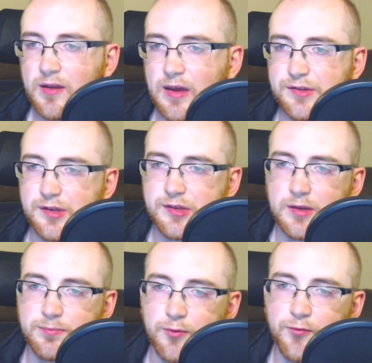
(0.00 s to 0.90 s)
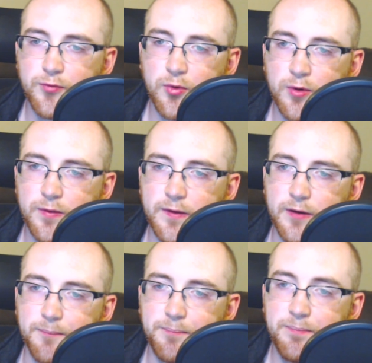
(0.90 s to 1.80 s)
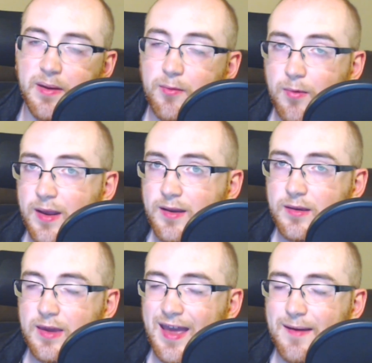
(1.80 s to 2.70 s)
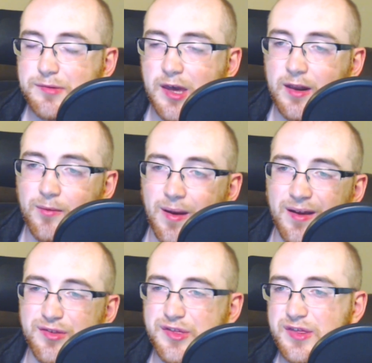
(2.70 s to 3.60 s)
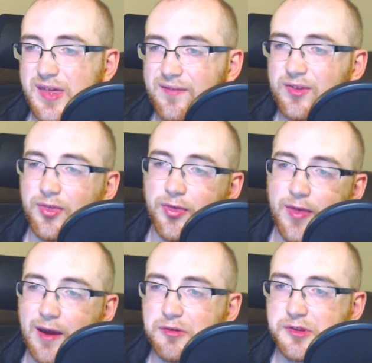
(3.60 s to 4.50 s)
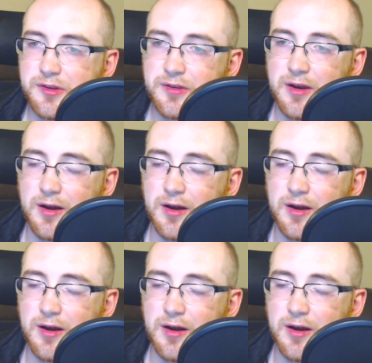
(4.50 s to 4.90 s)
As I said before, their bitrate caps out around 7,000,